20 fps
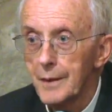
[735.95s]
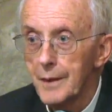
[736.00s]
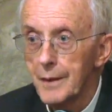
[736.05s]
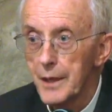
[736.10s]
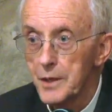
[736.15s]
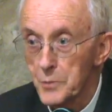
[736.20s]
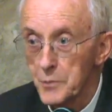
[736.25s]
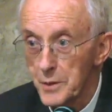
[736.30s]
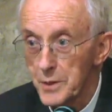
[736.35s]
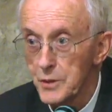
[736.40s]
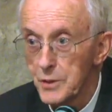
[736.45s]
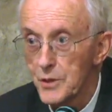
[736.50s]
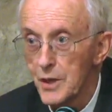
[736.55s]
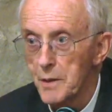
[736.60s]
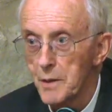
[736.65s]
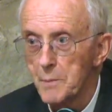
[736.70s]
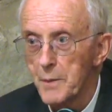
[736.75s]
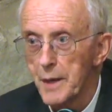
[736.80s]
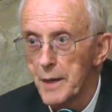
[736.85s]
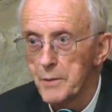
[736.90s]
That's what he
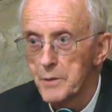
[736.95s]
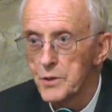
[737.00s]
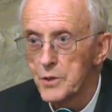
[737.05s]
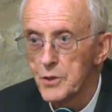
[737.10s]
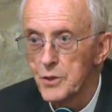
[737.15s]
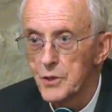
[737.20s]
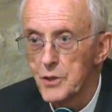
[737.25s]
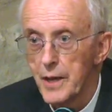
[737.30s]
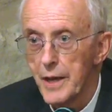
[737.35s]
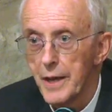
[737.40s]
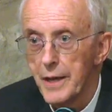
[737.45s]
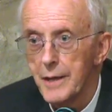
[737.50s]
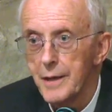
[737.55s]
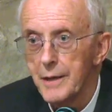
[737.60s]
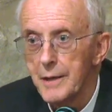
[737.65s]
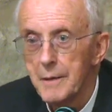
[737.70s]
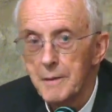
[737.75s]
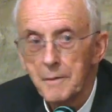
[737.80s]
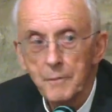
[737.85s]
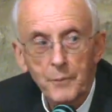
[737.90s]
told me I was to say
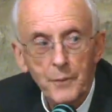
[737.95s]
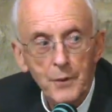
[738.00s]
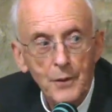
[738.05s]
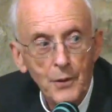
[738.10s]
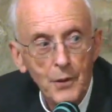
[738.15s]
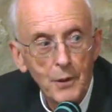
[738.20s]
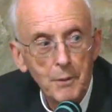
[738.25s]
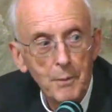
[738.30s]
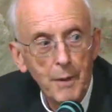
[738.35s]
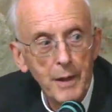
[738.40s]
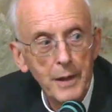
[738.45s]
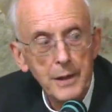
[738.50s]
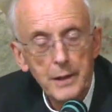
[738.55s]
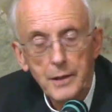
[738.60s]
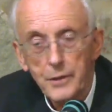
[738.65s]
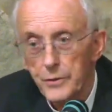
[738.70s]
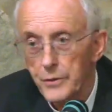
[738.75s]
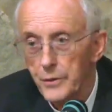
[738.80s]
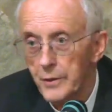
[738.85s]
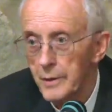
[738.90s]
on my
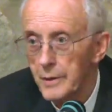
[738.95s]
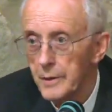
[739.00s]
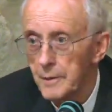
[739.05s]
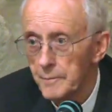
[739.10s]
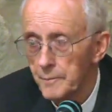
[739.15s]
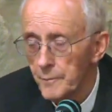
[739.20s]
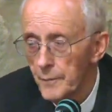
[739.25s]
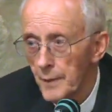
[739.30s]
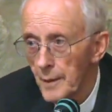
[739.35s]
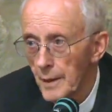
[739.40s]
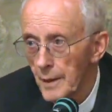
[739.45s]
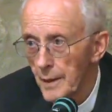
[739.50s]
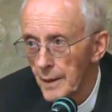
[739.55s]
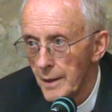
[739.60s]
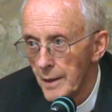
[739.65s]
own.